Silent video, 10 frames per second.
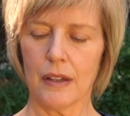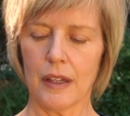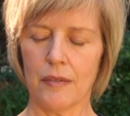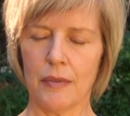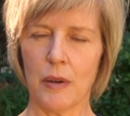
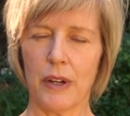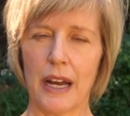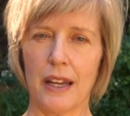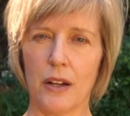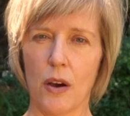give me what
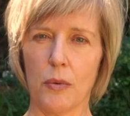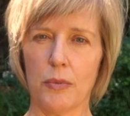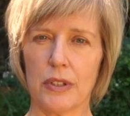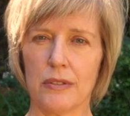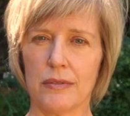I had
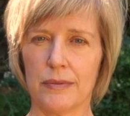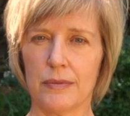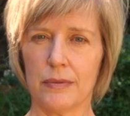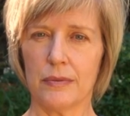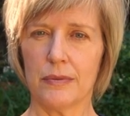hoped
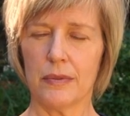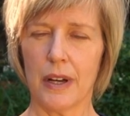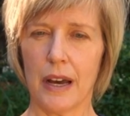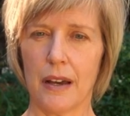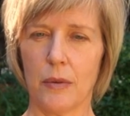
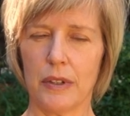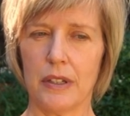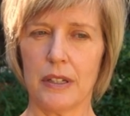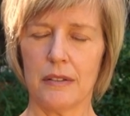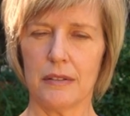I
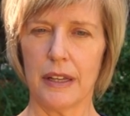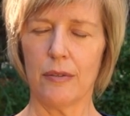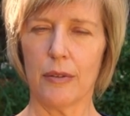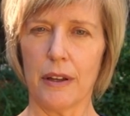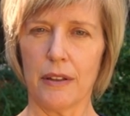would
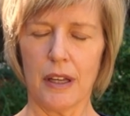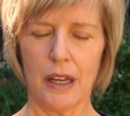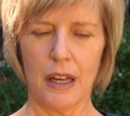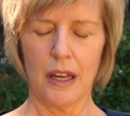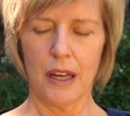leave with.
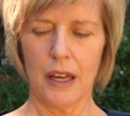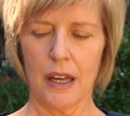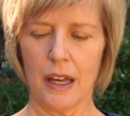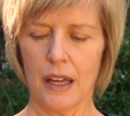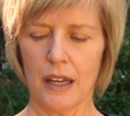
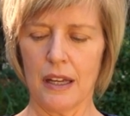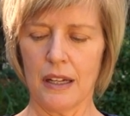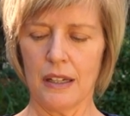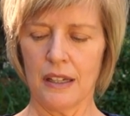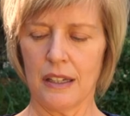
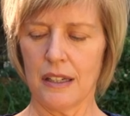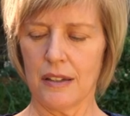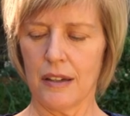And